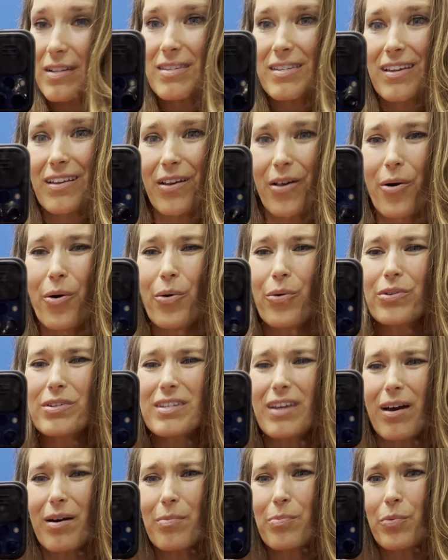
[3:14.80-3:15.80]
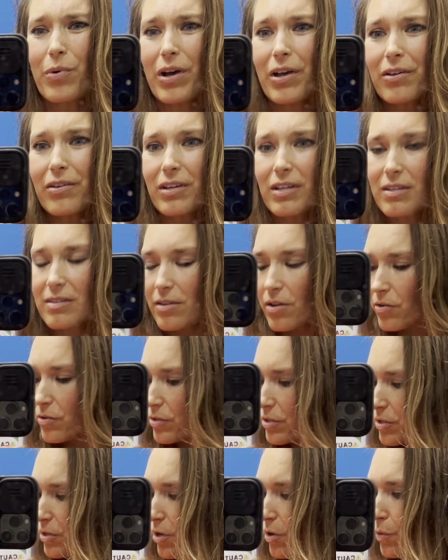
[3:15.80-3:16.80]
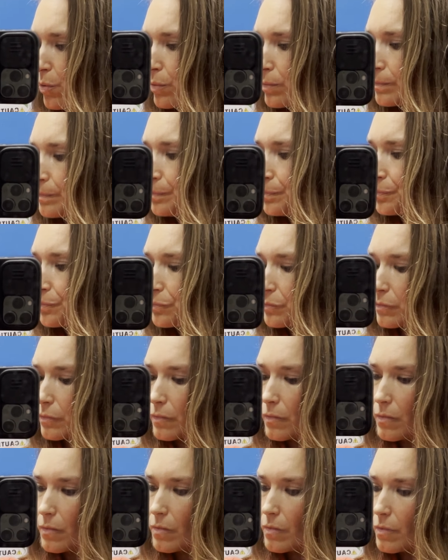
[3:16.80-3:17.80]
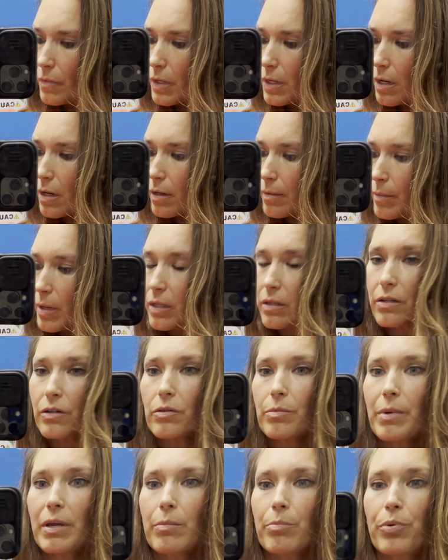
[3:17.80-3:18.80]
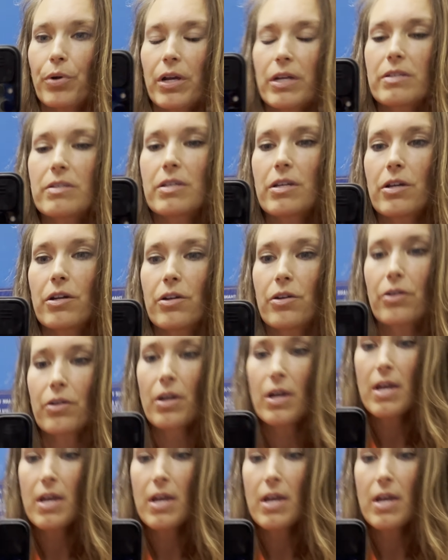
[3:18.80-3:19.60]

it's gonna hold up well. It's also um, a little bit pricier